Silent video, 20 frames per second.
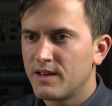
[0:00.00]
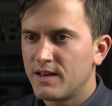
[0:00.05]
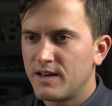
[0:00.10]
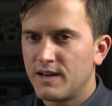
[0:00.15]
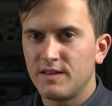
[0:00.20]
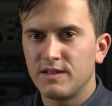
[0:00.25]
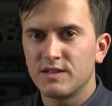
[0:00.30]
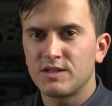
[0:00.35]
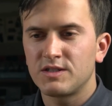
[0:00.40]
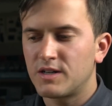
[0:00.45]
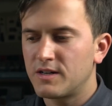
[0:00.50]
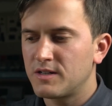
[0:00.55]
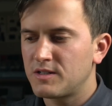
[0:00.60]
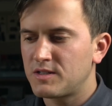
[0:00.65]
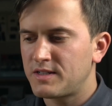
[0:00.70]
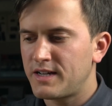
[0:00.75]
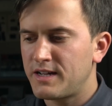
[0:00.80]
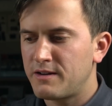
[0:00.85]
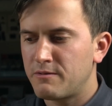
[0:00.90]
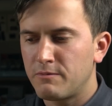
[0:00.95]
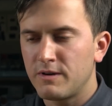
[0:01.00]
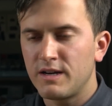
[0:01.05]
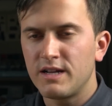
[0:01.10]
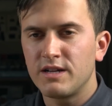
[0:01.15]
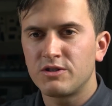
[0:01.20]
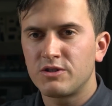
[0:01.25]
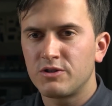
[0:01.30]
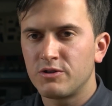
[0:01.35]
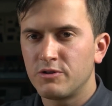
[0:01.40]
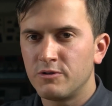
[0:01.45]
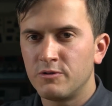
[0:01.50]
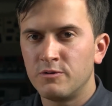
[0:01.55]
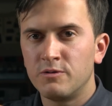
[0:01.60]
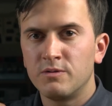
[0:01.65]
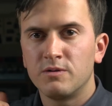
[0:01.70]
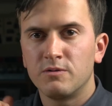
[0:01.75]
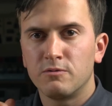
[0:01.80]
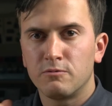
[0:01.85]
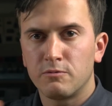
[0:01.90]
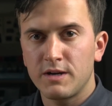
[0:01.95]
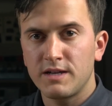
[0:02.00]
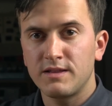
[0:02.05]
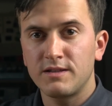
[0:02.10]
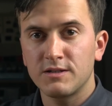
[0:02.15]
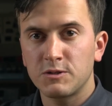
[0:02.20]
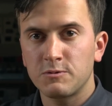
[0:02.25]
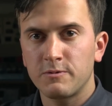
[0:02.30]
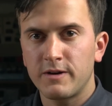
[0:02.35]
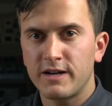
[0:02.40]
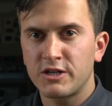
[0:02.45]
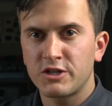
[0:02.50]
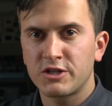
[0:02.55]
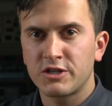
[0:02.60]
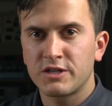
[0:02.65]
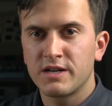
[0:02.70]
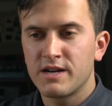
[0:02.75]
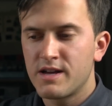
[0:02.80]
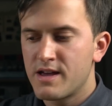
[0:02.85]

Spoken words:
In the start state, we need to read the switch,